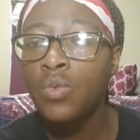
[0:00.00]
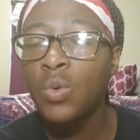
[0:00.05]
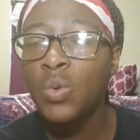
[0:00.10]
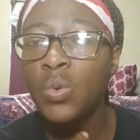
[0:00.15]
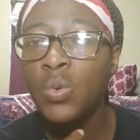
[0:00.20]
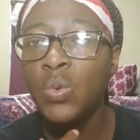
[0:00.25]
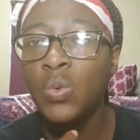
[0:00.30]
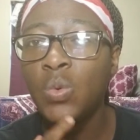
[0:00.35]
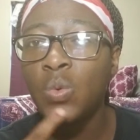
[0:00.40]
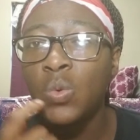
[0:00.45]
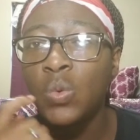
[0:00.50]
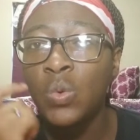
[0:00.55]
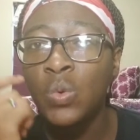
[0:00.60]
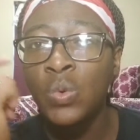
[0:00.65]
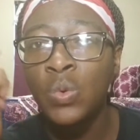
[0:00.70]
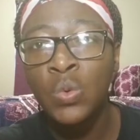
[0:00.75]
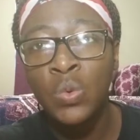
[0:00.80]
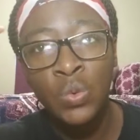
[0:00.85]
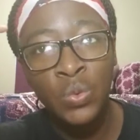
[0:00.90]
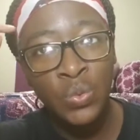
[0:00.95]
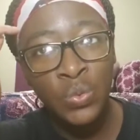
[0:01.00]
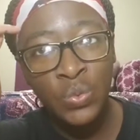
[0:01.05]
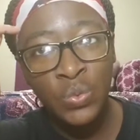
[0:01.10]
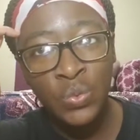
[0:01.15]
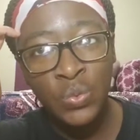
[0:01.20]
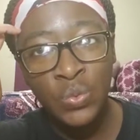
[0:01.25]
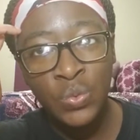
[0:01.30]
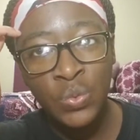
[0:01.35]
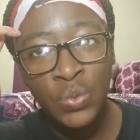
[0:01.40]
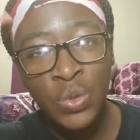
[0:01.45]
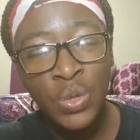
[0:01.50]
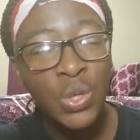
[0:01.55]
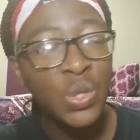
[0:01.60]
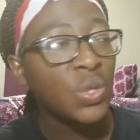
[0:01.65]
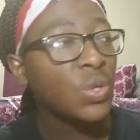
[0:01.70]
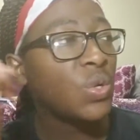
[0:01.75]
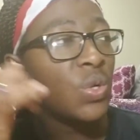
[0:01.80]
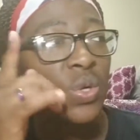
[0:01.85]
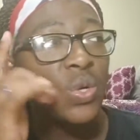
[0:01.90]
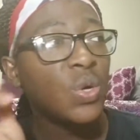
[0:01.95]
ooh
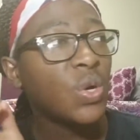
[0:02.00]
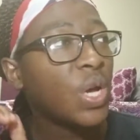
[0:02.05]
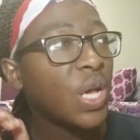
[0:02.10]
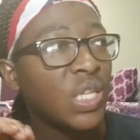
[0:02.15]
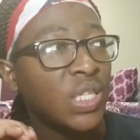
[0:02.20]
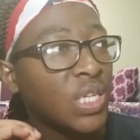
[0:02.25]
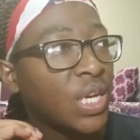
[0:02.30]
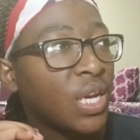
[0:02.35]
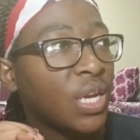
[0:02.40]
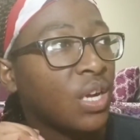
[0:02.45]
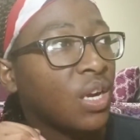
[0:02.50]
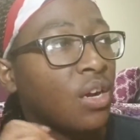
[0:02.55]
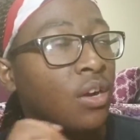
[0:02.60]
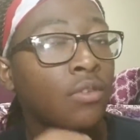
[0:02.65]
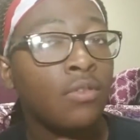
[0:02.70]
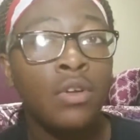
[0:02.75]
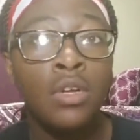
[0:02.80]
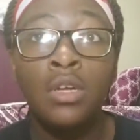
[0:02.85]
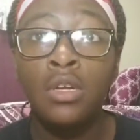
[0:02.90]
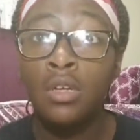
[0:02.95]
you can go ahead take it off